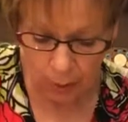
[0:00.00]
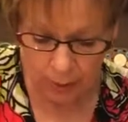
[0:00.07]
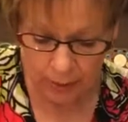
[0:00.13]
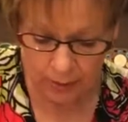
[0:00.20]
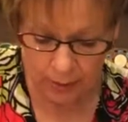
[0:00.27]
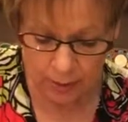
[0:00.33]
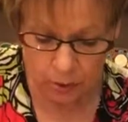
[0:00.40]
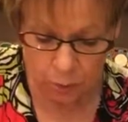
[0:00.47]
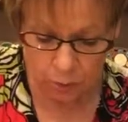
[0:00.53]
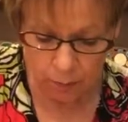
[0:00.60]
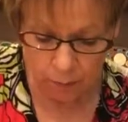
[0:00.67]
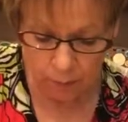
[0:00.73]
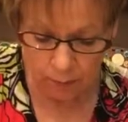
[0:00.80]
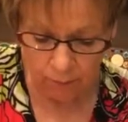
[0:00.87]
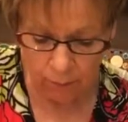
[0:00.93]
as I
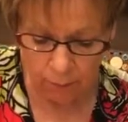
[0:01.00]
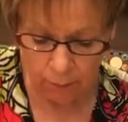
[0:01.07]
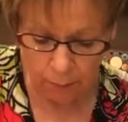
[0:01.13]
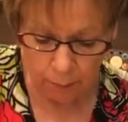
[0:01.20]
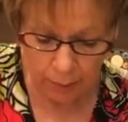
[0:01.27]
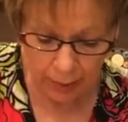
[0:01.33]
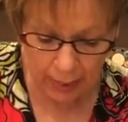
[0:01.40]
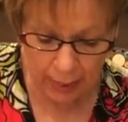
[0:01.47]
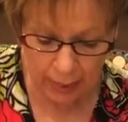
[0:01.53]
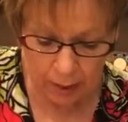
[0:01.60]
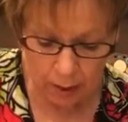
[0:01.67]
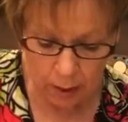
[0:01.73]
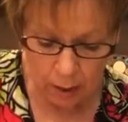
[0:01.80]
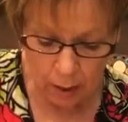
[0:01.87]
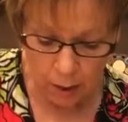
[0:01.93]
trimmed them from the plant,
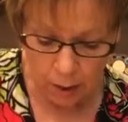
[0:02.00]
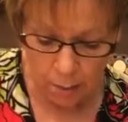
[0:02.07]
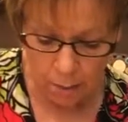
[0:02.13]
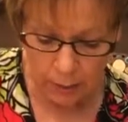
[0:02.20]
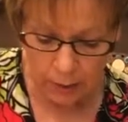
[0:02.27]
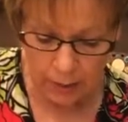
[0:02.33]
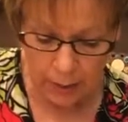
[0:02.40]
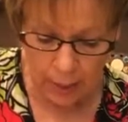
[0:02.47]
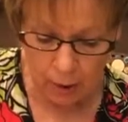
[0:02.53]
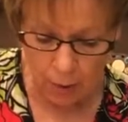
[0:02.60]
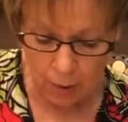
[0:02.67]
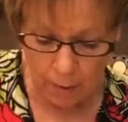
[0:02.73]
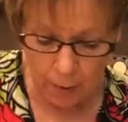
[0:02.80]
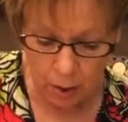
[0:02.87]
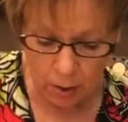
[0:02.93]
but now
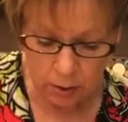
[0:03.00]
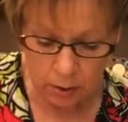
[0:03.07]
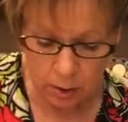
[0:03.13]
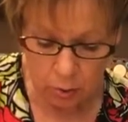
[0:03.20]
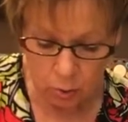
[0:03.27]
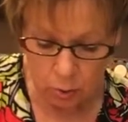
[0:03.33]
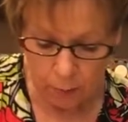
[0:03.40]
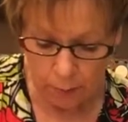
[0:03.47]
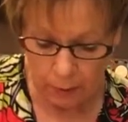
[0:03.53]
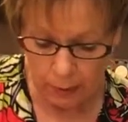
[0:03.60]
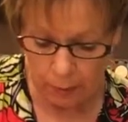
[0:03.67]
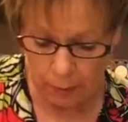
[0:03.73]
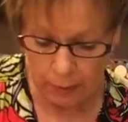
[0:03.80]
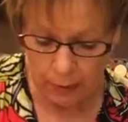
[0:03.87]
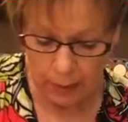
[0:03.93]
I'm also trimming
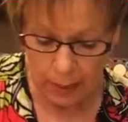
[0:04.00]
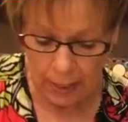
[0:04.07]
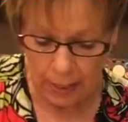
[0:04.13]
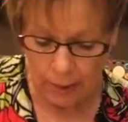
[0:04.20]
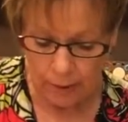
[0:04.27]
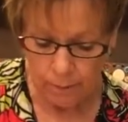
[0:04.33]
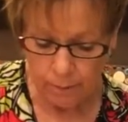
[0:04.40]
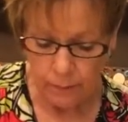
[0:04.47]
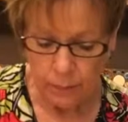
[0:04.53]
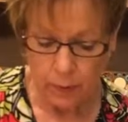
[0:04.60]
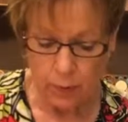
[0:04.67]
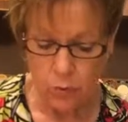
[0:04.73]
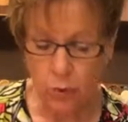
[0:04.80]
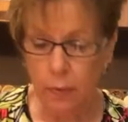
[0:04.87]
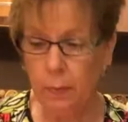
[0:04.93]
them again,
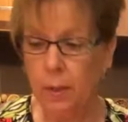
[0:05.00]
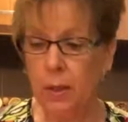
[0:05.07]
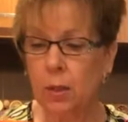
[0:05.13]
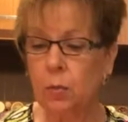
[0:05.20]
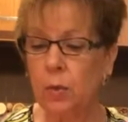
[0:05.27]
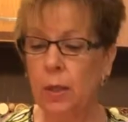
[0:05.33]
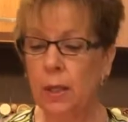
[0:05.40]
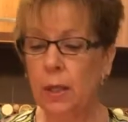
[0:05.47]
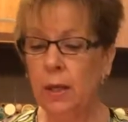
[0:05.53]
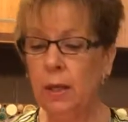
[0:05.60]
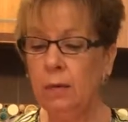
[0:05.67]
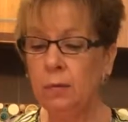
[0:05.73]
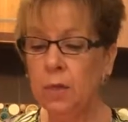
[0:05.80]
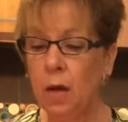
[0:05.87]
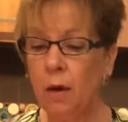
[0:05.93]
trimming the green
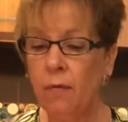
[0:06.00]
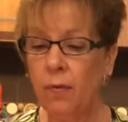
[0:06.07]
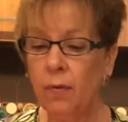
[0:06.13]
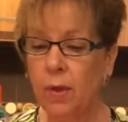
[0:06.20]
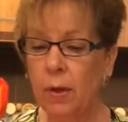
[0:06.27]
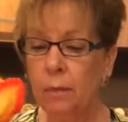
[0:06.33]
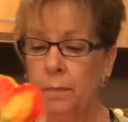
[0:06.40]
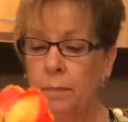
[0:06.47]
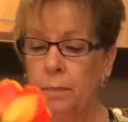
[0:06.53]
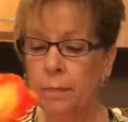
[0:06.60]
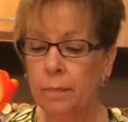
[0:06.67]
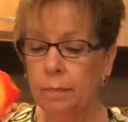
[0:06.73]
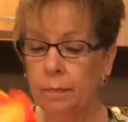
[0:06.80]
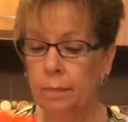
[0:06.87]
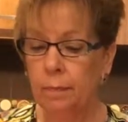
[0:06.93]
leaves off of them,
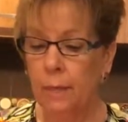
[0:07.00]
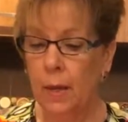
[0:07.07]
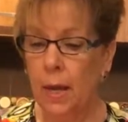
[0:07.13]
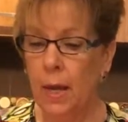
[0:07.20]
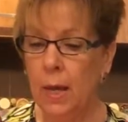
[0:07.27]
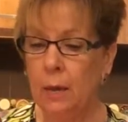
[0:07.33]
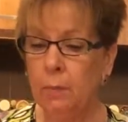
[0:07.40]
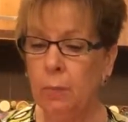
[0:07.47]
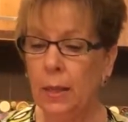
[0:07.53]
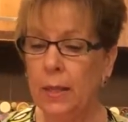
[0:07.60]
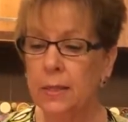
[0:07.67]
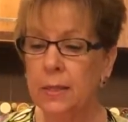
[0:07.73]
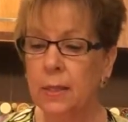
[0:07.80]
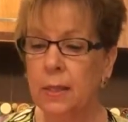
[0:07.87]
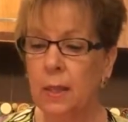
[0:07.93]
and
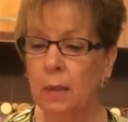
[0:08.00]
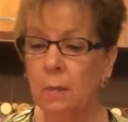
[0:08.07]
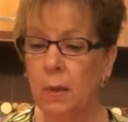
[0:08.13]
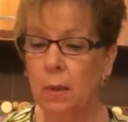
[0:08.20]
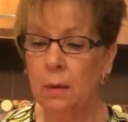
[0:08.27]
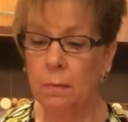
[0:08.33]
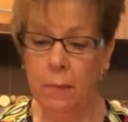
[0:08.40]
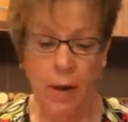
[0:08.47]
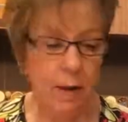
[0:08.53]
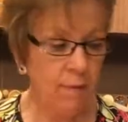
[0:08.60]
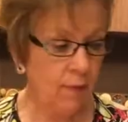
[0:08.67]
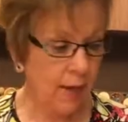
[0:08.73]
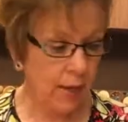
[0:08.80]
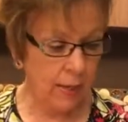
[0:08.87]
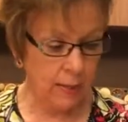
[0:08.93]
placing them in my
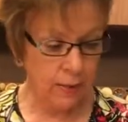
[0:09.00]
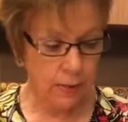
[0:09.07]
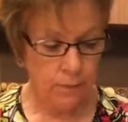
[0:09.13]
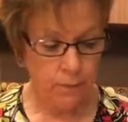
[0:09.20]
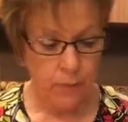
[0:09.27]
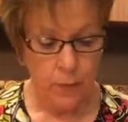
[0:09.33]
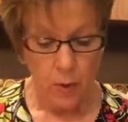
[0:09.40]
vase.